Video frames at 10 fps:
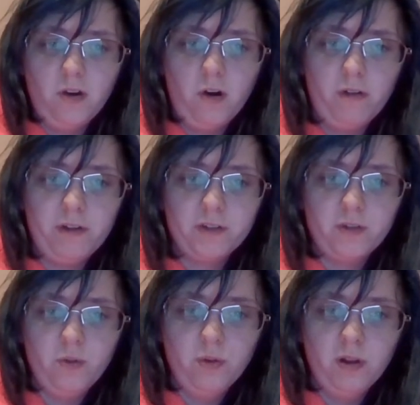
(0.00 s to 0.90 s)
Horror
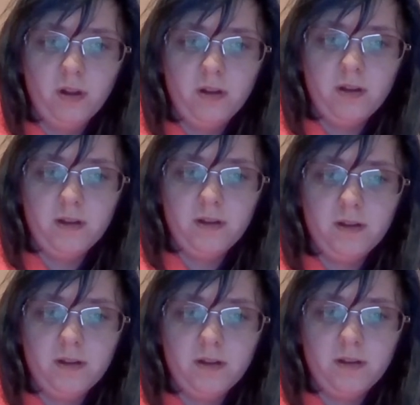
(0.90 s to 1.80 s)
School,
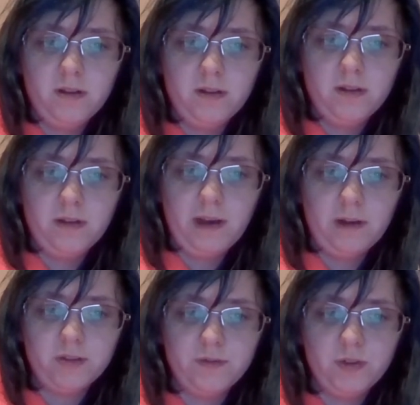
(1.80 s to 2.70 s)

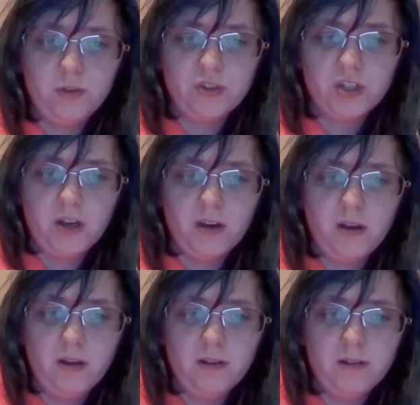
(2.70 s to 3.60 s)
House of Torture,
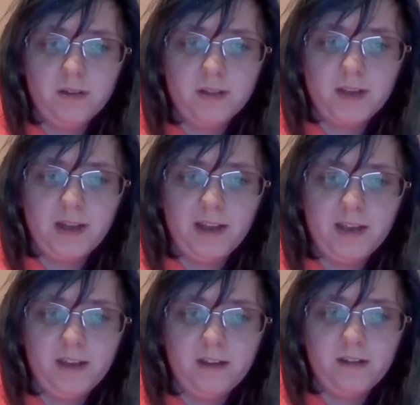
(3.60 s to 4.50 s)
Kelly
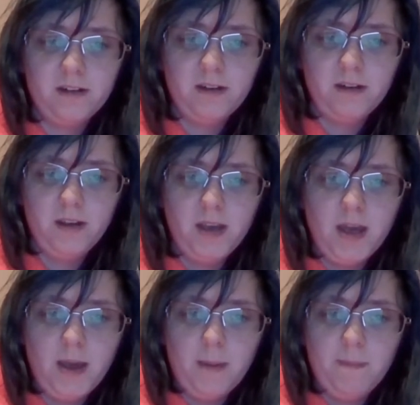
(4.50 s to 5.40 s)
Kitten,
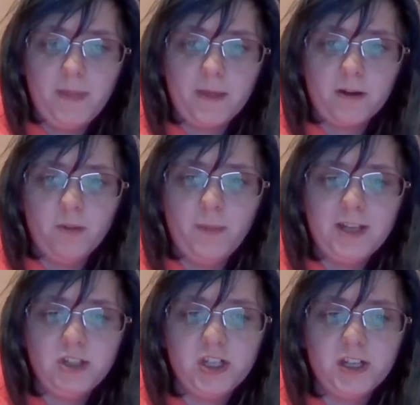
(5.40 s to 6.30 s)
Mythical
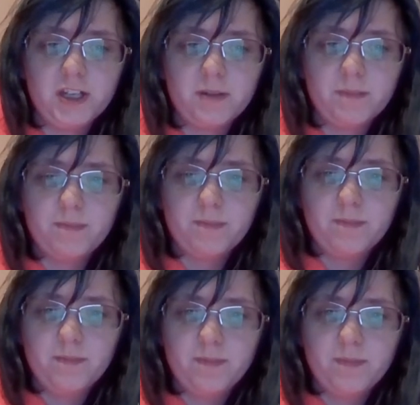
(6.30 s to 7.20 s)
Magic,
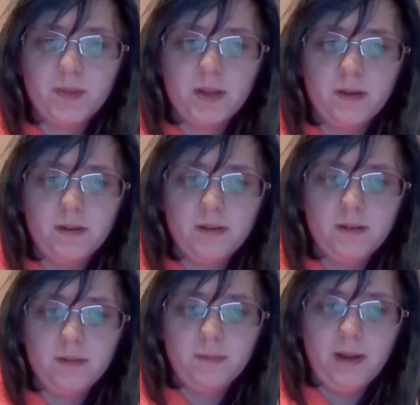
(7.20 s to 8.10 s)

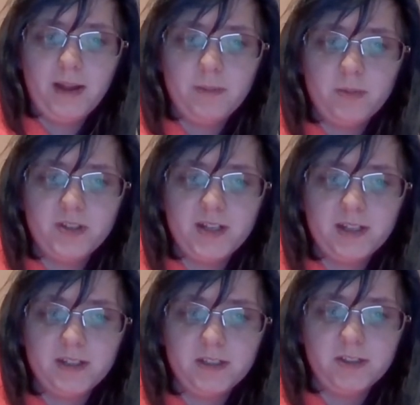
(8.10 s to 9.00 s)
Planet
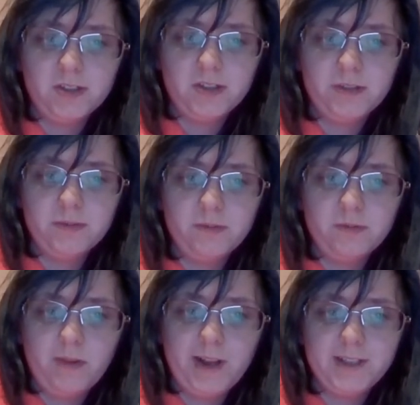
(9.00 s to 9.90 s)
Protectors,
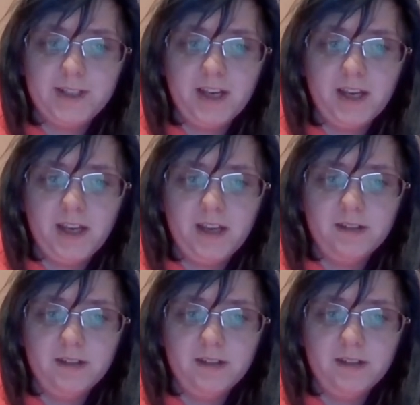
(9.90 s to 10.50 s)
Race Day,